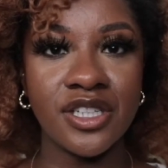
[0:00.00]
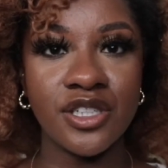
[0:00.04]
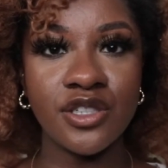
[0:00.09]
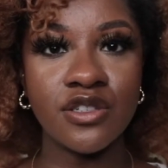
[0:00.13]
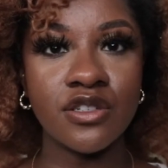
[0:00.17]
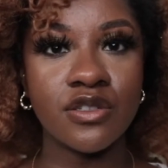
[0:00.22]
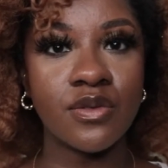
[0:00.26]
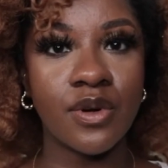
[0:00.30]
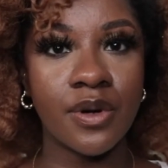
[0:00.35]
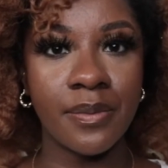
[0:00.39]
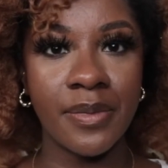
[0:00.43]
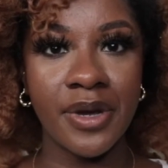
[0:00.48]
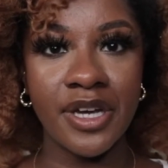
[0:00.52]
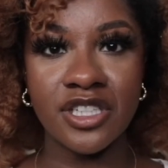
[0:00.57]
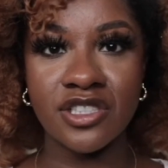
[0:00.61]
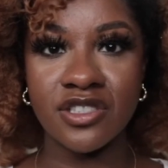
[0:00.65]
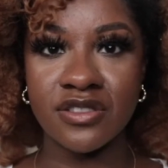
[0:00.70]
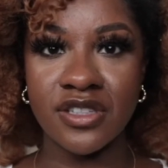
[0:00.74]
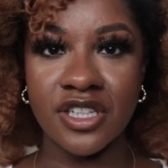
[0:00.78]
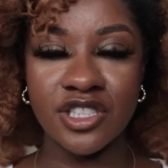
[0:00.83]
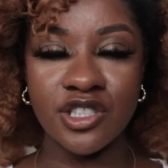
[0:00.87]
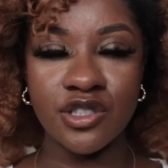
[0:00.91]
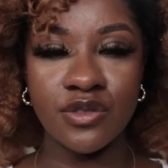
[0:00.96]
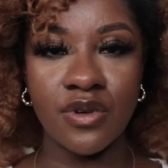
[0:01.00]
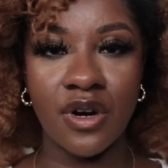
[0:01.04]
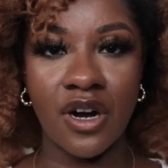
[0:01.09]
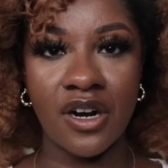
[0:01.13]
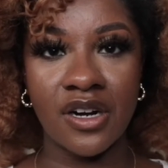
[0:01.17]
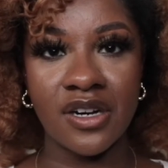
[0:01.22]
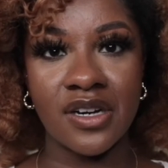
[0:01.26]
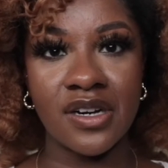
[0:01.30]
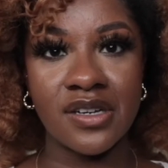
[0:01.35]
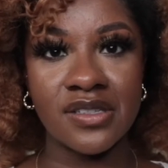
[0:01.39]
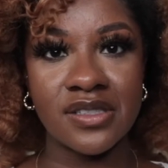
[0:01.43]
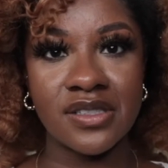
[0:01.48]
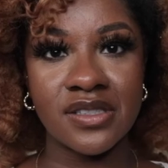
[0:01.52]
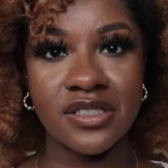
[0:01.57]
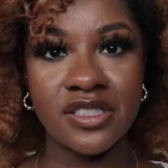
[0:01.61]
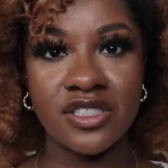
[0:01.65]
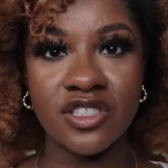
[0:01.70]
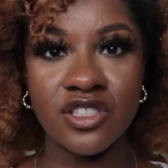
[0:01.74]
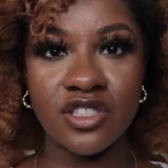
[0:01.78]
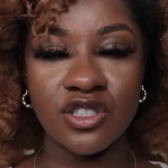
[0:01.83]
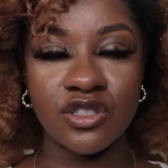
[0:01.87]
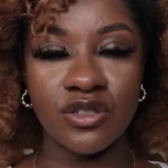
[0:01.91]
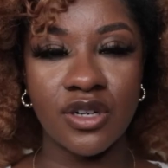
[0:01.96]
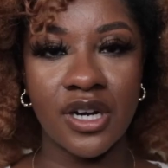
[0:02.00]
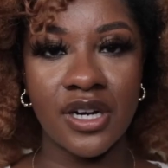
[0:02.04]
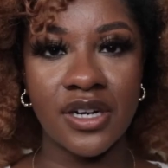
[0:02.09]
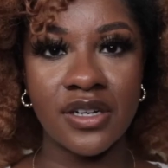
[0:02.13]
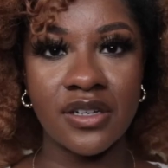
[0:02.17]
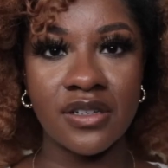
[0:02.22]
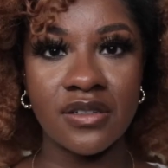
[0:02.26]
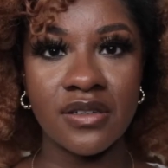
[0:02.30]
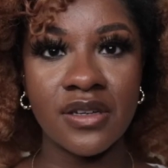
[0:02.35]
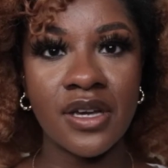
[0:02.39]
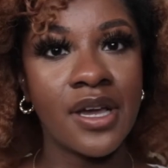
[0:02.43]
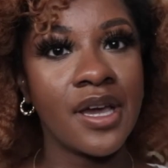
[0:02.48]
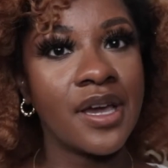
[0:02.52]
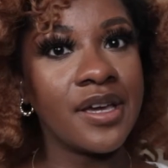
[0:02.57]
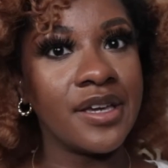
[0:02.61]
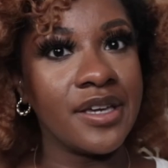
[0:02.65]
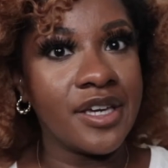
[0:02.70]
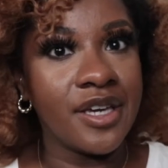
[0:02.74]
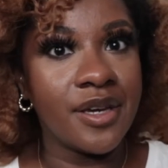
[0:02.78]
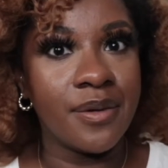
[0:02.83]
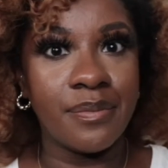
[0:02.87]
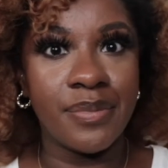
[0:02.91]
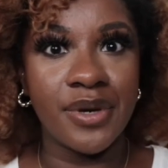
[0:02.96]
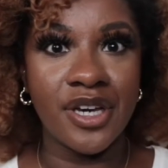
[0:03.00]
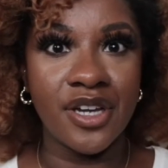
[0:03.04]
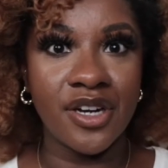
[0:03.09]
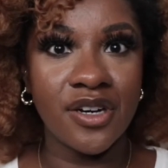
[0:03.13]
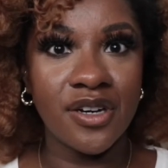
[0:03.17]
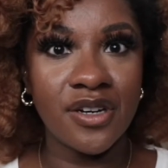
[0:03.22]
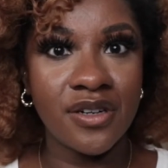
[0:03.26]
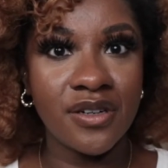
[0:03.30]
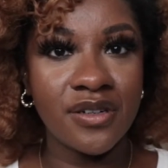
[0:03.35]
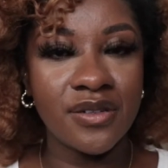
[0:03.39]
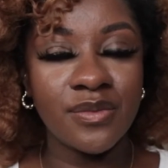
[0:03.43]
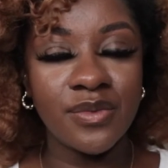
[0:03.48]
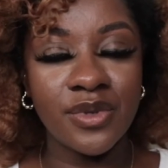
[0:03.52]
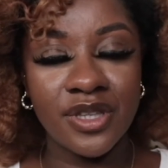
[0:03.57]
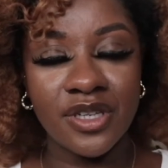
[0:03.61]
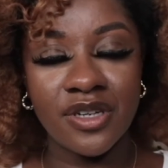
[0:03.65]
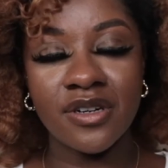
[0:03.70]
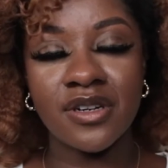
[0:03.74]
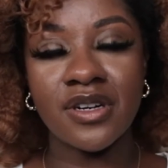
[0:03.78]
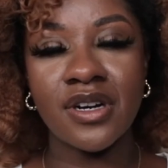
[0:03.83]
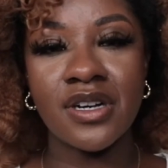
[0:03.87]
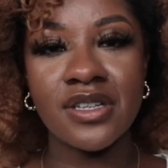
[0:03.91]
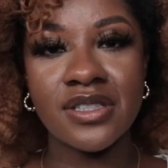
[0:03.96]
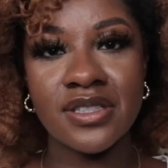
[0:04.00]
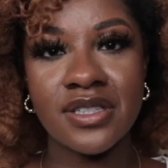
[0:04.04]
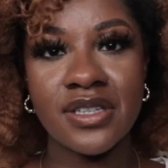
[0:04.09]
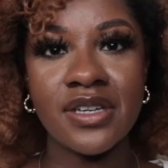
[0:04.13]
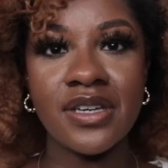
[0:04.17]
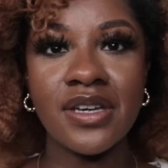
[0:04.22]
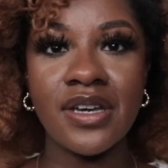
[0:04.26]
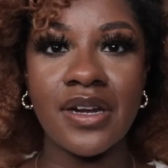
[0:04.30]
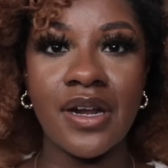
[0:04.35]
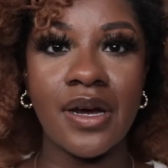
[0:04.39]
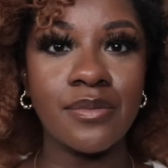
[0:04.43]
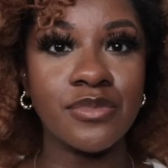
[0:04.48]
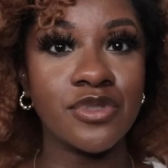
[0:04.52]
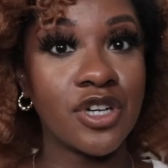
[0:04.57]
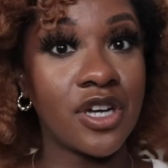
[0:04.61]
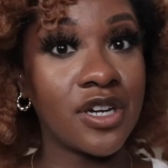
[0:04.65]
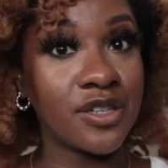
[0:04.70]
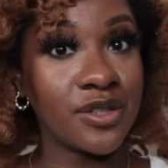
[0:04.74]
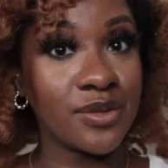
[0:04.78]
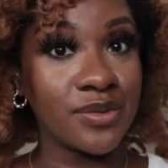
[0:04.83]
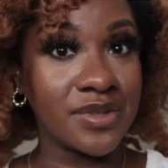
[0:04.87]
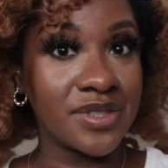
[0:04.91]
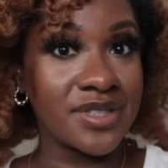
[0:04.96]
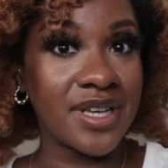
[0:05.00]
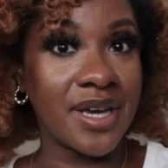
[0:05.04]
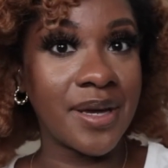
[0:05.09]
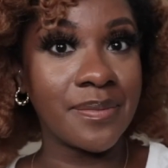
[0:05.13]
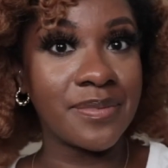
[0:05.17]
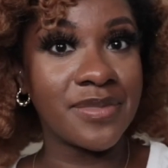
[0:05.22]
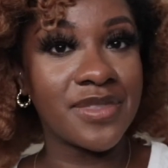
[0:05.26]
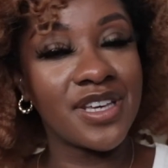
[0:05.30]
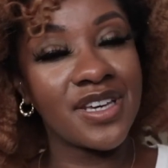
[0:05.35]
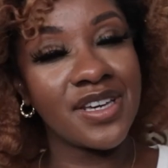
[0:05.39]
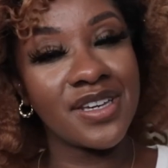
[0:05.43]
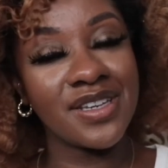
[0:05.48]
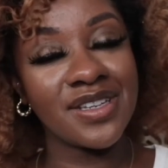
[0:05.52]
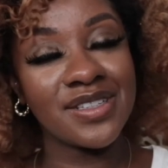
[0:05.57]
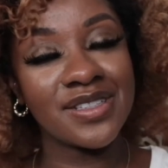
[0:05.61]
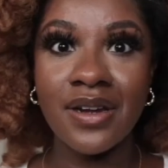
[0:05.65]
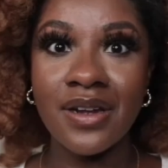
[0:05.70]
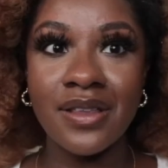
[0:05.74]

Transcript: You just want to make sure that you are constantly just trying to get better with your content, and I'm trying to do the same thing.